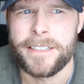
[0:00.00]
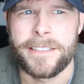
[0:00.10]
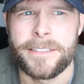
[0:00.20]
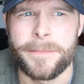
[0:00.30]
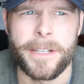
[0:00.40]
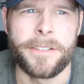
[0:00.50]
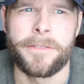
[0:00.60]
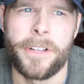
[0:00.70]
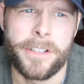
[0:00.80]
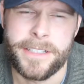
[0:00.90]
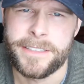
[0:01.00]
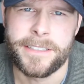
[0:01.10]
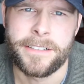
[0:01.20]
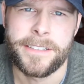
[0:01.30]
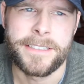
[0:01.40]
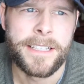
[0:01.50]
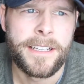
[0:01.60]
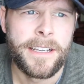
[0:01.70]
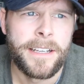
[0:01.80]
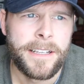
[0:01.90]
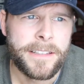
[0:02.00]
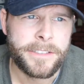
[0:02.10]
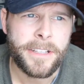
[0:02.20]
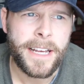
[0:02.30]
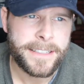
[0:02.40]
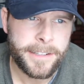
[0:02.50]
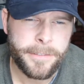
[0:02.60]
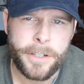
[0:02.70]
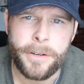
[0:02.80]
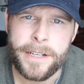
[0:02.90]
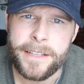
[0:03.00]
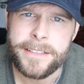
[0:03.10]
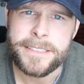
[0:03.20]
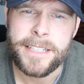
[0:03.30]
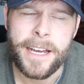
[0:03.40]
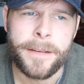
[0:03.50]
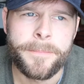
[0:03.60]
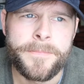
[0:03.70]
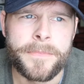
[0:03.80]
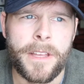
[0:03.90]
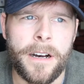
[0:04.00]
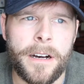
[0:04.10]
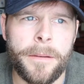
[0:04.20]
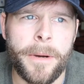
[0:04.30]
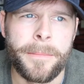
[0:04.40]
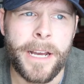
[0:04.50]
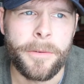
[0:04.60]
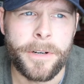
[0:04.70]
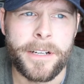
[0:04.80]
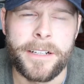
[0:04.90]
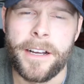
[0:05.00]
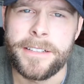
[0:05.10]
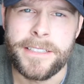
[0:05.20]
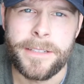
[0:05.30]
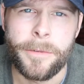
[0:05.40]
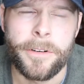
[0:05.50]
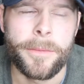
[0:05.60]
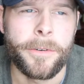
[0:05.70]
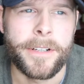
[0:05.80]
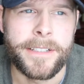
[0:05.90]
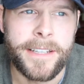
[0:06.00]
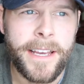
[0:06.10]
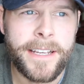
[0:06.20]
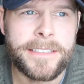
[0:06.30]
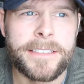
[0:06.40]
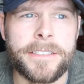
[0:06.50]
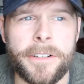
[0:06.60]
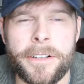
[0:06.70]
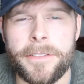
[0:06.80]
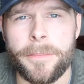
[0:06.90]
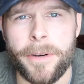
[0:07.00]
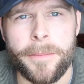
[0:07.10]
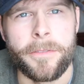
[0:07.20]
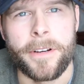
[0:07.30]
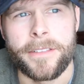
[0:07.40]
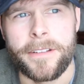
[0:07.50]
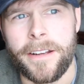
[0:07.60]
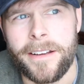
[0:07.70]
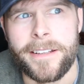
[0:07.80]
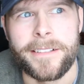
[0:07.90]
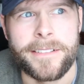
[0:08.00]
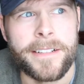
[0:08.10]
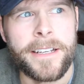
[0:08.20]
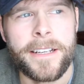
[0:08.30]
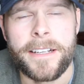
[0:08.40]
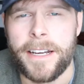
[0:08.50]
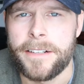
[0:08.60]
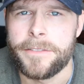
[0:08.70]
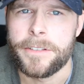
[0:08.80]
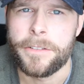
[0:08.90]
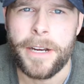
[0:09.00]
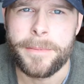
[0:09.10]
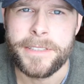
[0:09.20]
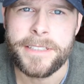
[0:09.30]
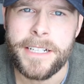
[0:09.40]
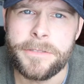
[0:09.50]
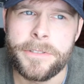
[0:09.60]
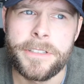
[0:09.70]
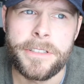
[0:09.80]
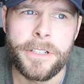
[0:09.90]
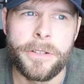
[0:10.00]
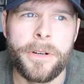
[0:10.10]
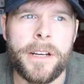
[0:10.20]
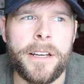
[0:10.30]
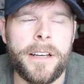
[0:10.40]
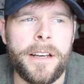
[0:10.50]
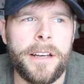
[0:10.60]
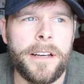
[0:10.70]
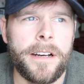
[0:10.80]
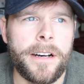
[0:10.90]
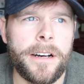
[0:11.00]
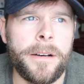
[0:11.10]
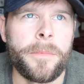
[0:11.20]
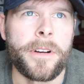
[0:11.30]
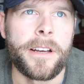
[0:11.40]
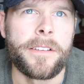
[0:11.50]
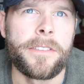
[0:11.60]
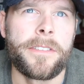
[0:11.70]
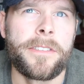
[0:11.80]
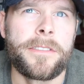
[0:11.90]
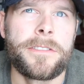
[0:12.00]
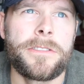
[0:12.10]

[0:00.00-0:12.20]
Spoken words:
I did some kind of vlogging series. There's a lot different going on this time. I'm not working nights anymore. I'm working days, so I don't have to prep throughout the night and kind of a crappy schedule to do. What else?